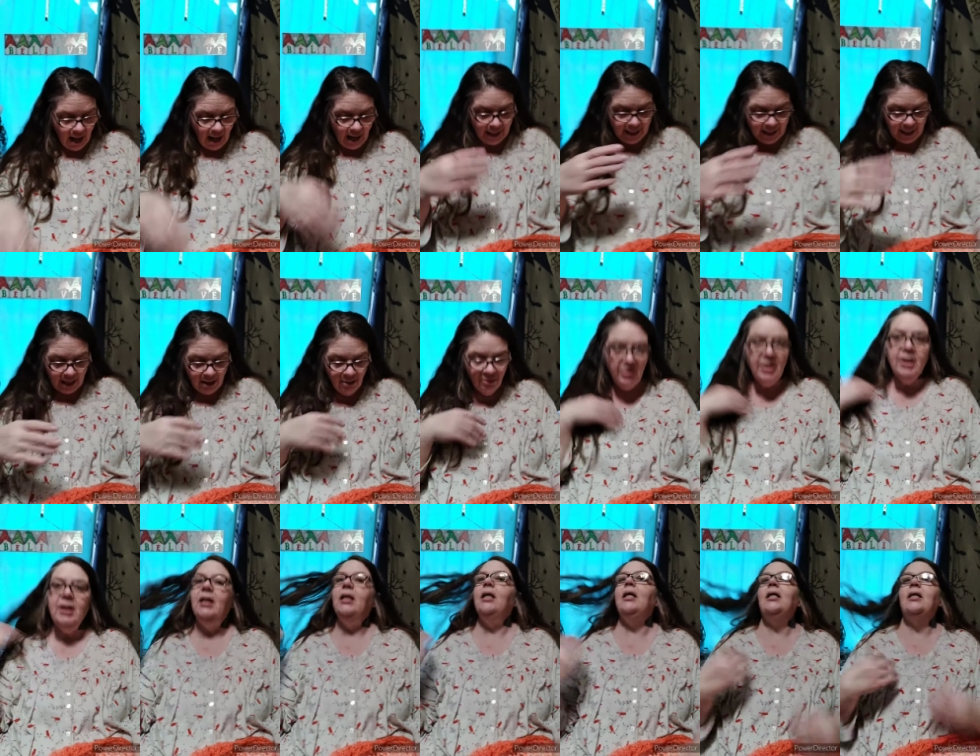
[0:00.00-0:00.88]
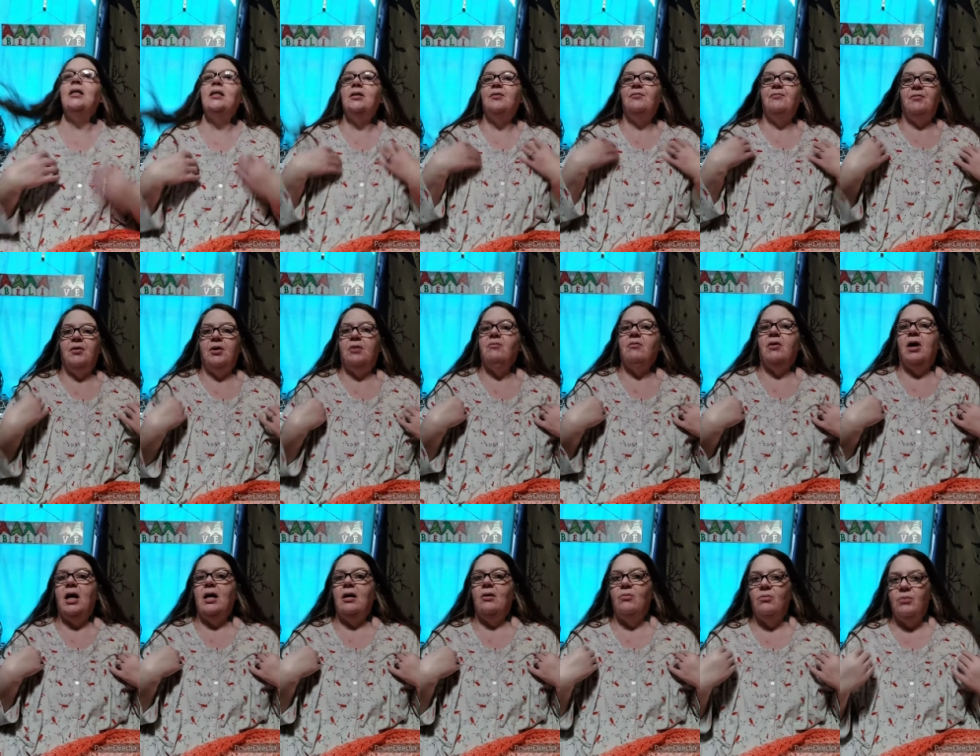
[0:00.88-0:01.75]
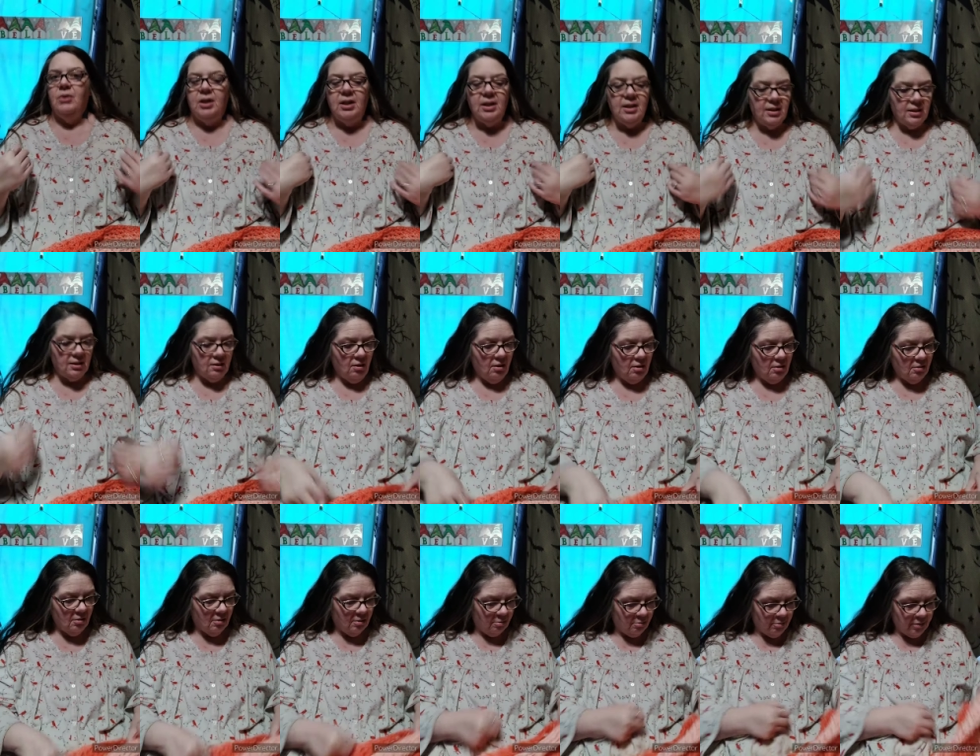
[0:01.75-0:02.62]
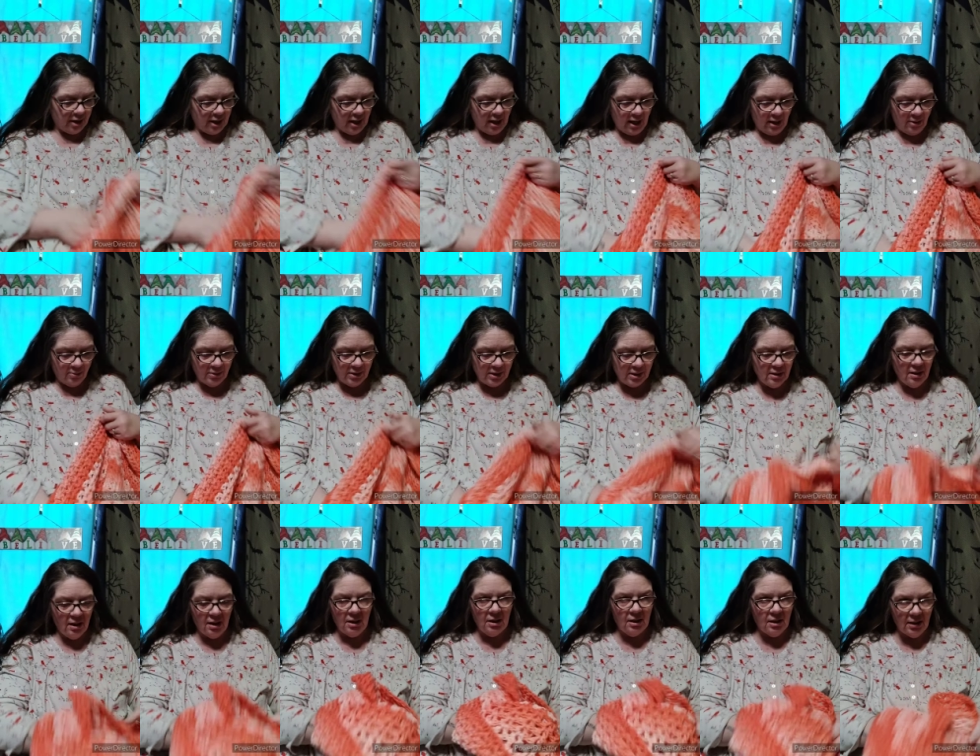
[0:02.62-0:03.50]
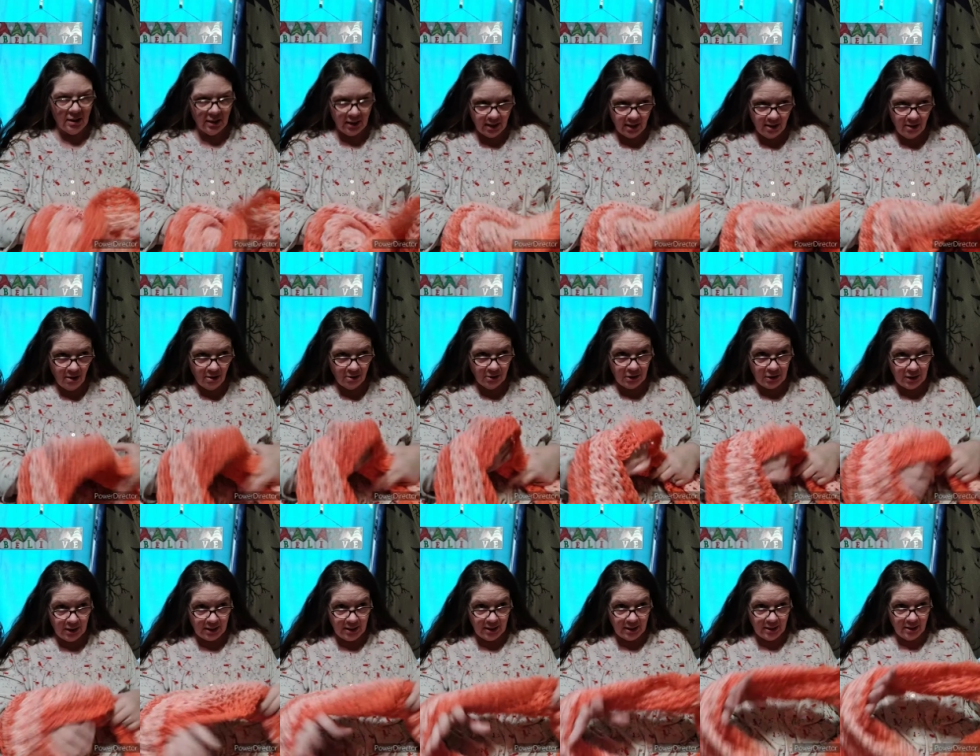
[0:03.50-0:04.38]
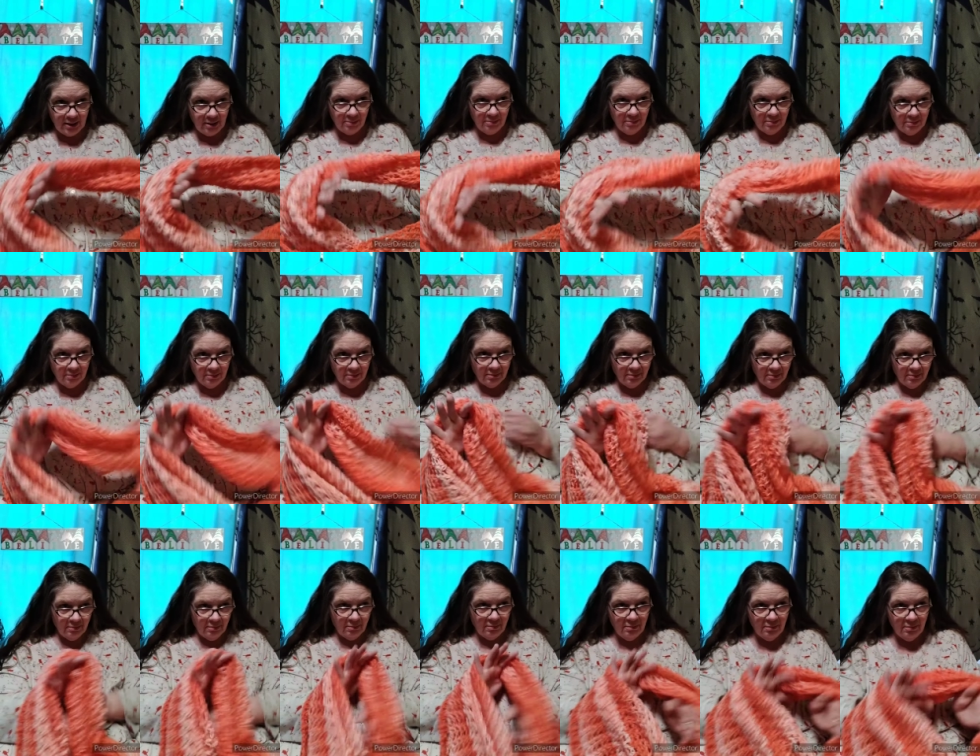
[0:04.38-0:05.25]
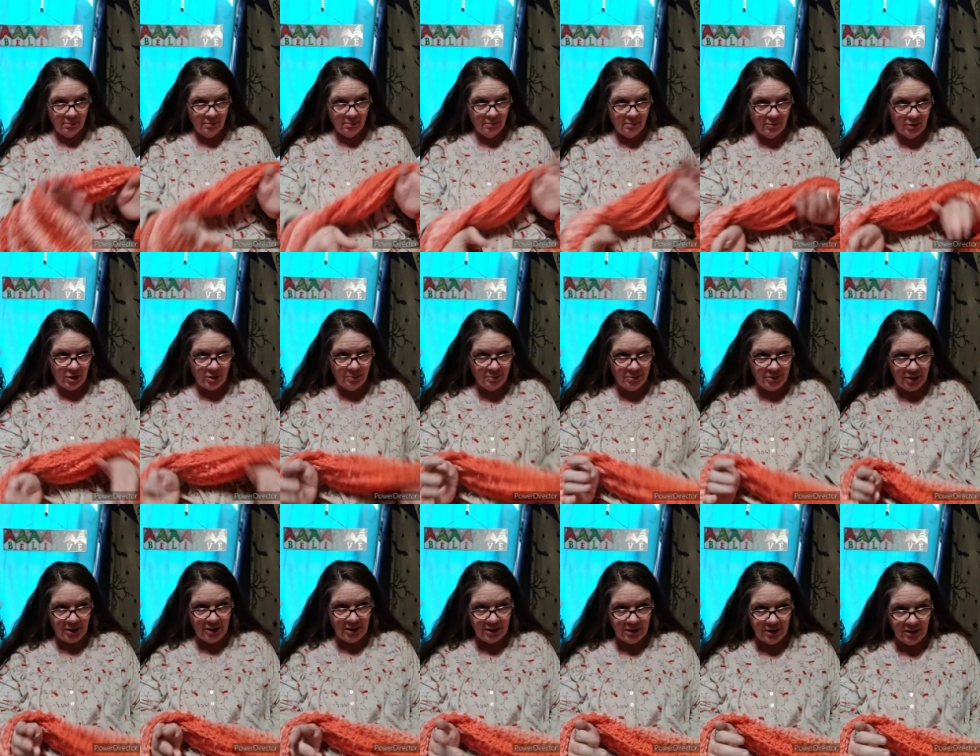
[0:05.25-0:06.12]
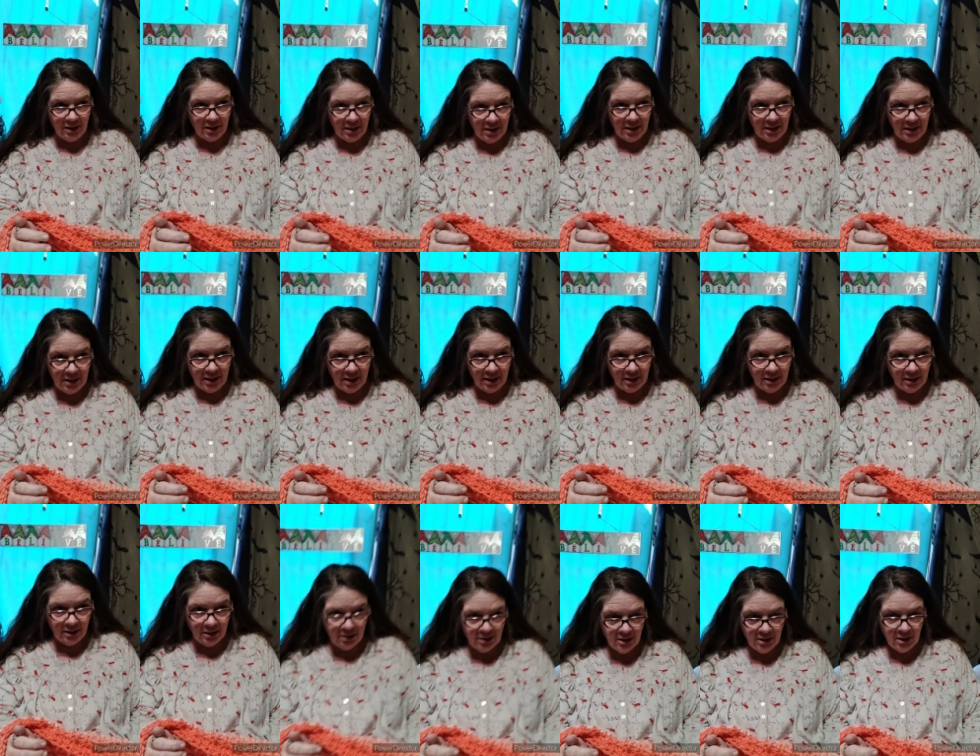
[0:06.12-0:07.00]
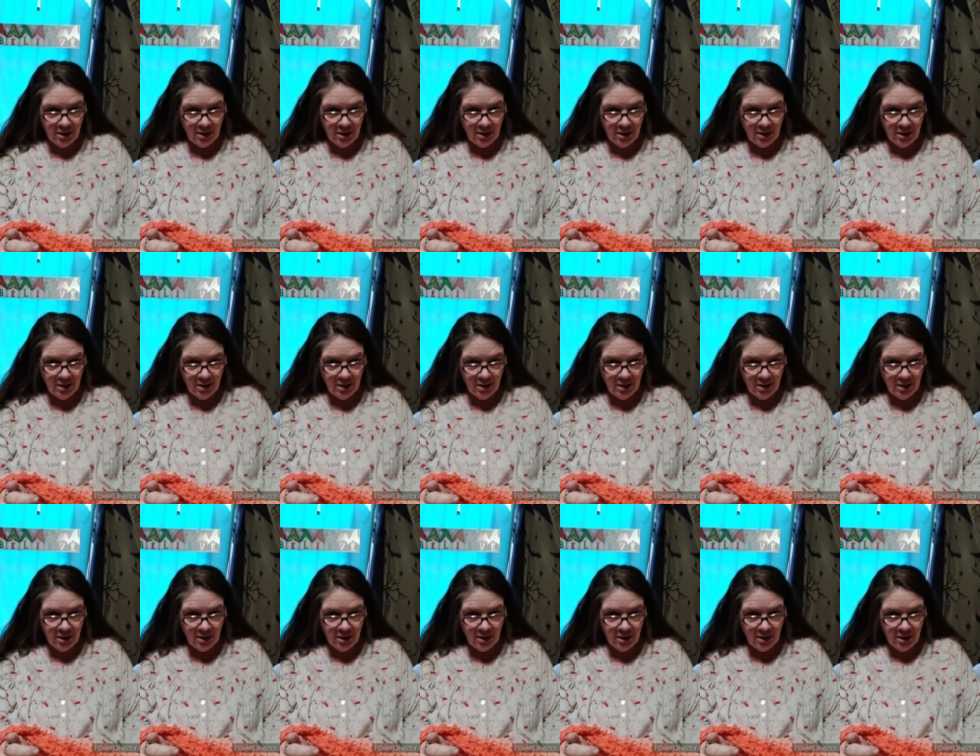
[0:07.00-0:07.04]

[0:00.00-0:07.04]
I can't really get it to fit right with this on, but I was not going to get all dressed up to put this on and then,